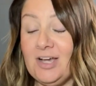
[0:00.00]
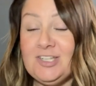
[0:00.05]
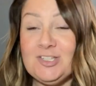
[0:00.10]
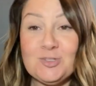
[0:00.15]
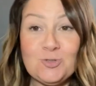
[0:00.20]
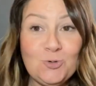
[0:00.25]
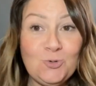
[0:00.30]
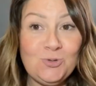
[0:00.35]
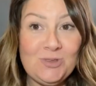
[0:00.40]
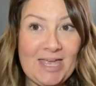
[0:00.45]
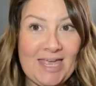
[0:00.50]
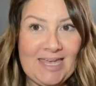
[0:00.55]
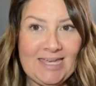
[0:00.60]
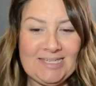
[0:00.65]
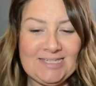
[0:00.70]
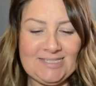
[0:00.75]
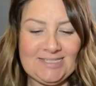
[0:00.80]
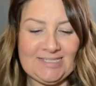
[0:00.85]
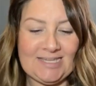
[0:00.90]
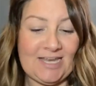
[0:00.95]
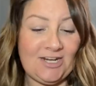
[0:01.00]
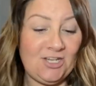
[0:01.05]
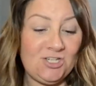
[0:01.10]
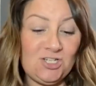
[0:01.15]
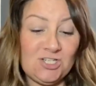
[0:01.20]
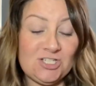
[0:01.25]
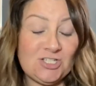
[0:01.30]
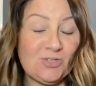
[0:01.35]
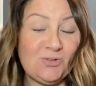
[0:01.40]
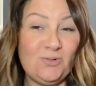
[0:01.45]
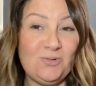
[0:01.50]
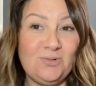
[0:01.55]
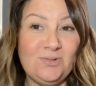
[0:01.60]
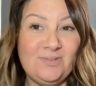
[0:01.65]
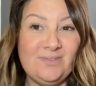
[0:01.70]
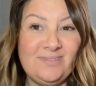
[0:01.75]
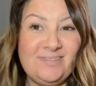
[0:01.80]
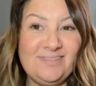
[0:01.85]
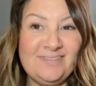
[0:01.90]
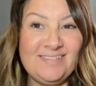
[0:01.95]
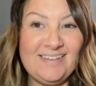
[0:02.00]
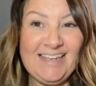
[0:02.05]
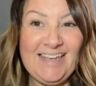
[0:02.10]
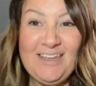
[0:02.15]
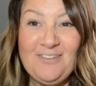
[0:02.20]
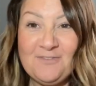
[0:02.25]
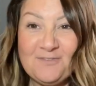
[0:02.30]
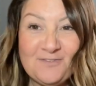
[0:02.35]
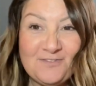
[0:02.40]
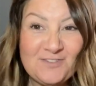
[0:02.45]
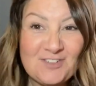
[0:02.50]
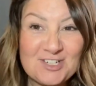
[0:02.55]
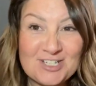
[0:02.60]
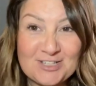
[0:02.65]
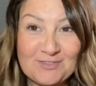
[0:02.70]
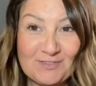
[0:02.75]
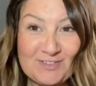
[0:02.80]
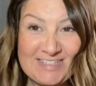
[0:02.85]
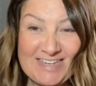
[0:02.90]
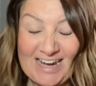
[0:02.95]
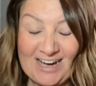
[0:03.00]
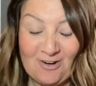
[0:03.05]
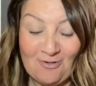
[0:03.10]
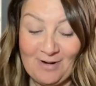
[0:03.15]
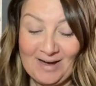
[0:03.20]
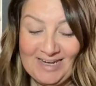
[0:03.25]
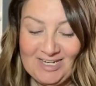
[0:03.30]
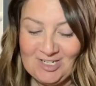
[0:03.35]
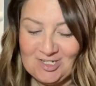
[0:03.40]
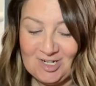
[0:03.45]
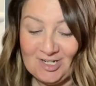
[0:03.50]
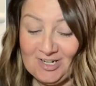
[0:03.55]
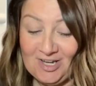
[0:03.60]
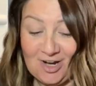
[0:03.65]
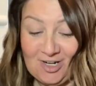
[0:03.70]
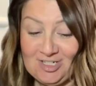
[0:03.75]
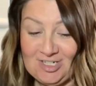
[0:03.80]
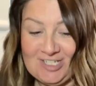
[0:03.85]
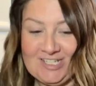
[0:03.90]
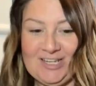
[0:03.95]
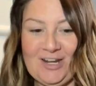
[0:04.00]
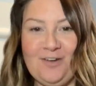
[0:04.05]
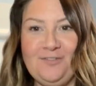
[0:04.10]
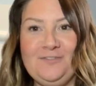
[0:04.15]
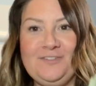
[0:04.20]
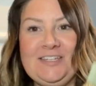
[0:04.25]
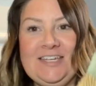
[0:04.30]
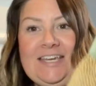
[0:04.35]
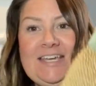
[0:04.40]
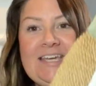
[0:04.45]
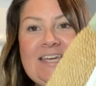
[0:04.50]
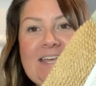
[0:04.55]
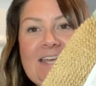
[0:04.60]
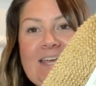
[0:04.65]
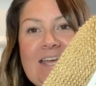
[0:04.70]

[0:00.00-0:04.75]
I saw this and I just thought, even just for decoration, I just loved it.